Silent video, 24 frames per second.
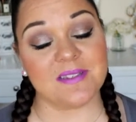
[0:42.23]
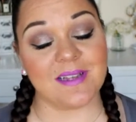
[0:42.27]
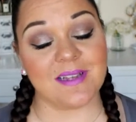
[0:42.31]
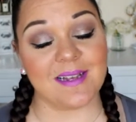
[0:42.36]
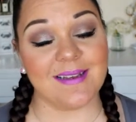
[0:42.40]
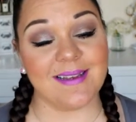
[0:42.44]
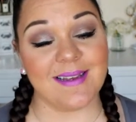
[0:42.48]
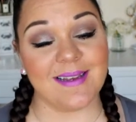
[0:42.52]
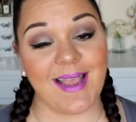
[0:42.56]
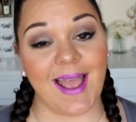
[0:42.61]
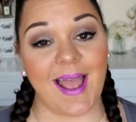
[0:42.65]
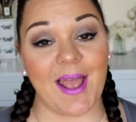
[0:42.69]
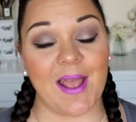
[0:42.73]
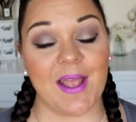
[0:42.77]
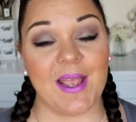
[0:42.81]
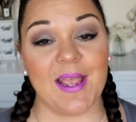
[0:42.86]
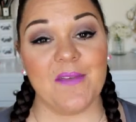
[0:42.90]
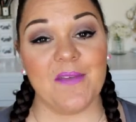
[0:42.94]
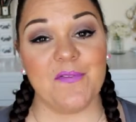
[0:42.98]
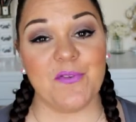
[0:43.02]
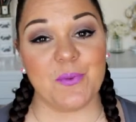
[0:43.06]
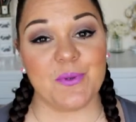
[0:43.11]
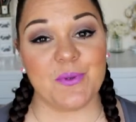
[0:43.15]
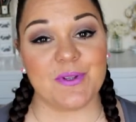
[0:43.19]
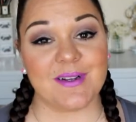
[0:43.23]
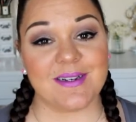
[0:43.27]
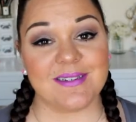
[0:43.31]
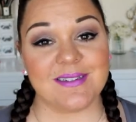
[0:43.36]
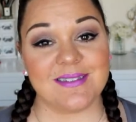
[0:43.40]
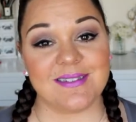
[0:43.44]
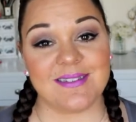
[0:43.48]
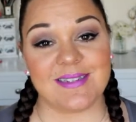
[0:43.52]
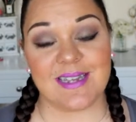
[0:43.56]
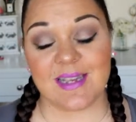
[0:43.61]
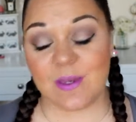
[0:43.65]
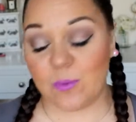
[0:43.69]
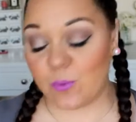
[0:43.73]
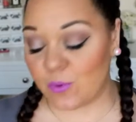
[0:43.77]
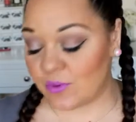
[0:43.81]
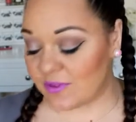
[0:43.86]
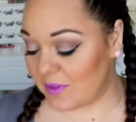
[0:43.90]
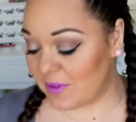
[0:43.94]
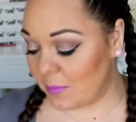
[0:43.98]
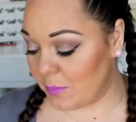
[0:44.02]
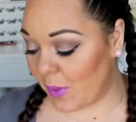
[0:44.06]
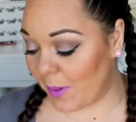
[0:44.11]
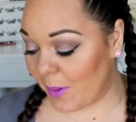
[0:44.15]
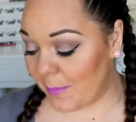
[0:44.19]
So yeah, if you would like to see
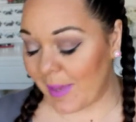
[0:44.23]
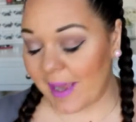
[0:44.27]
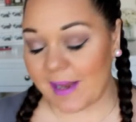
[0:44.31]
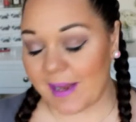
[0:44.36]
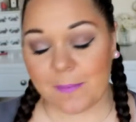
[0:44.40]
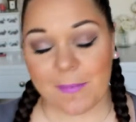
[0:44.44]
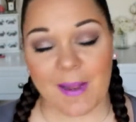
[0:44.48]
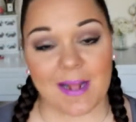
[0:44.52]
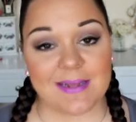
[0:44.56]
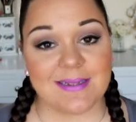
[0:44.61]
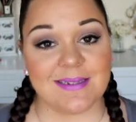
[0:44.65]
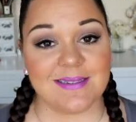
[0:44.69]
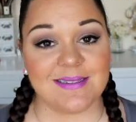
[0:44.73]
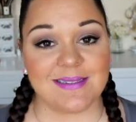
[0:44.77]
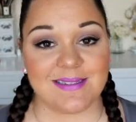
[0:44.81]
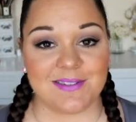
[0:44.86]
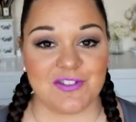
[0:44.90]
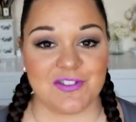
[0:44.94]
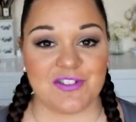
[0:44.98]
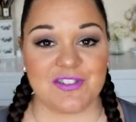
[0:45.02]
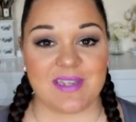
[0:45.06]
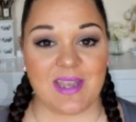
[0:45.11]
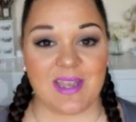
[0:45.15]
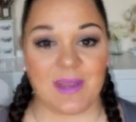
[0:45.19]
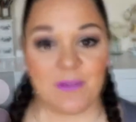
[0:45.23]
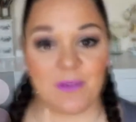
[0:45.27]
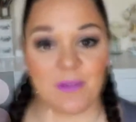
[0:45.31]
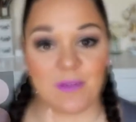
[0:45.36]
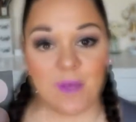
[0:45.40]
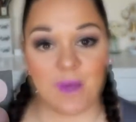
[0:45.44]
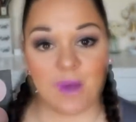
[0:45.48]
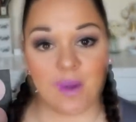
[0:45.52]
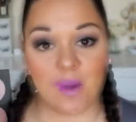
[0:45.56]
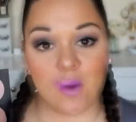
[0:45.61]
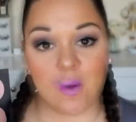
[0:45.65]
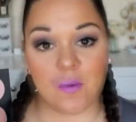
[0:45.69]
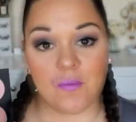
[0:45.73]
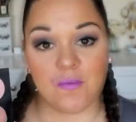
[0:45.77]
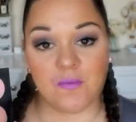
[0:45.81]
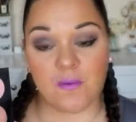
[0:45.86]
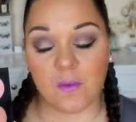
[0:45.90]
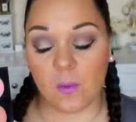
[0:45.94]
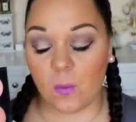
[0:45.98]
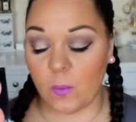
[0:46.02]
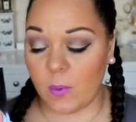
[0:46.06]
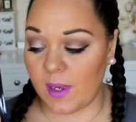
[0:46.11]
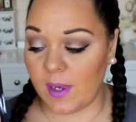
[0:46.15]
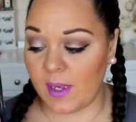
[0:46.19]
what's in my MAC palettes, then just let's start
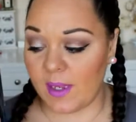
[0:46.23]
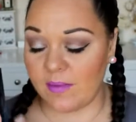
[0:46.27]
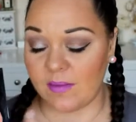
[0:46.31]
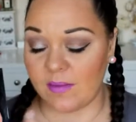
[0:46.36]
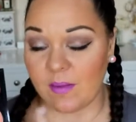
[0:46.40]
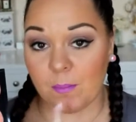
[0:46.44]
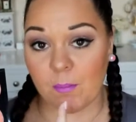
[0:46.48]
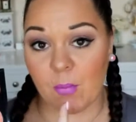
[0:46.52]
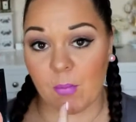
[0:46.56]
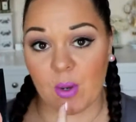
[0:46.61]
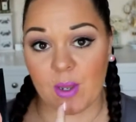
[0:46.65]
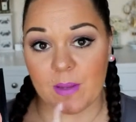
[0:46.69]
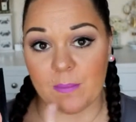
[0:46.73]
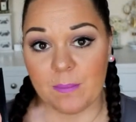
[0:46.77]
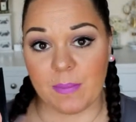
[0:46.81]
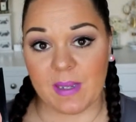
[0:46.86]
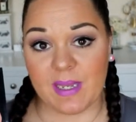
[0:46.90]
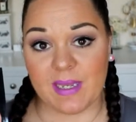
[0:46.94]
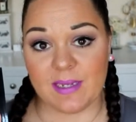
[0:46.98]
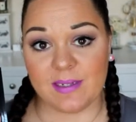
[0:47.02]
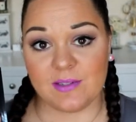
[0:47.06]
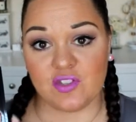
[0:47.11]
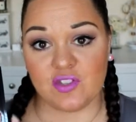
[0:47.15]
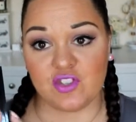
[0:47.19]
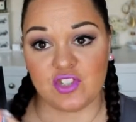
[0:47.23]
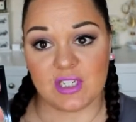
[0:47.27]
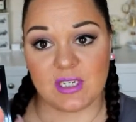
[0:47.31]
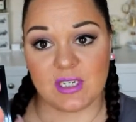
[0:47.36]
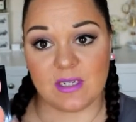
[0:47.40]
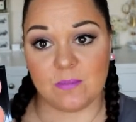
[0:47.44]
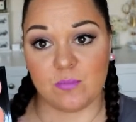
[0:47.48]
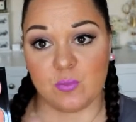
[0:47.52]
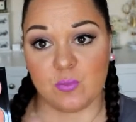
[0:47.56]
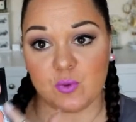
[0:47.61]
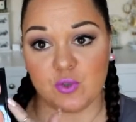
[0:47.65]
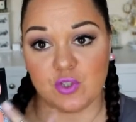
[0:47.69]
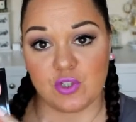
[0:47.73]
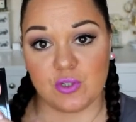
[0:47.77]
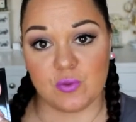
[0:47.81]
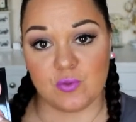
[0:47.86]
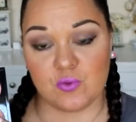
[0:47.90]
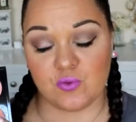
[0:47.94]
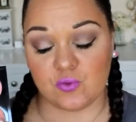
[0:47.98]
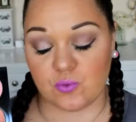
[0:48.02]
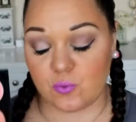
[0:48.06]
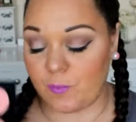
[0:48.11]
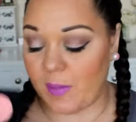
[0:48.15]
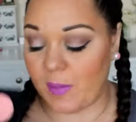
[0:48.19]
off with my peachy, more
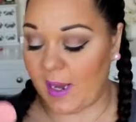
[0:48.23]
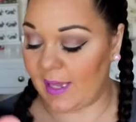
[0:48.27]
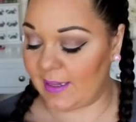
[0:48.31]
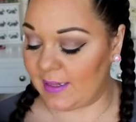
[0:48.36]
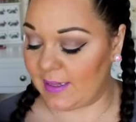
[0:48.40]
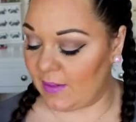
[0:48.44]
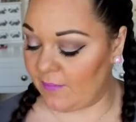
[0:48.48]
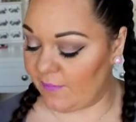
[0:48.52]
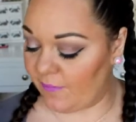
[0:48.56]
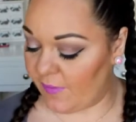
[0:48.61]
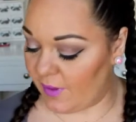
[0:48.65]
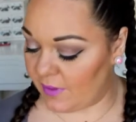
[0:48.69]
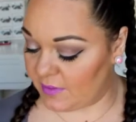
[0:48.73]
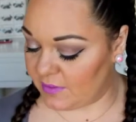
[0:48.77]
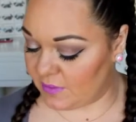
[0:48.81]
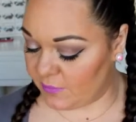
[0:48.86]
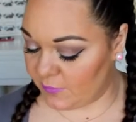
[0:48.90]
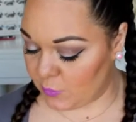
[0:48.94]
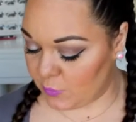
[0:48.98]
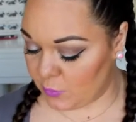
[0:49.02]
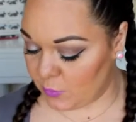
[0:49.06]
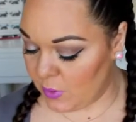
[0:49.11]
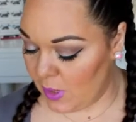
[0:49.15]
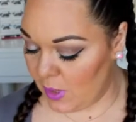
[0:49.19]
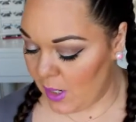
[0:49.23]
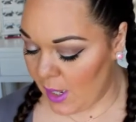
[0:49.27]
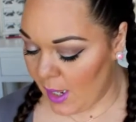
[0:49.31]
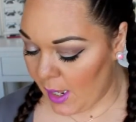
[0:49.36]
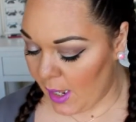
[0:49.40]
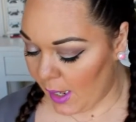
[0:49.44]
neutral palette first of all.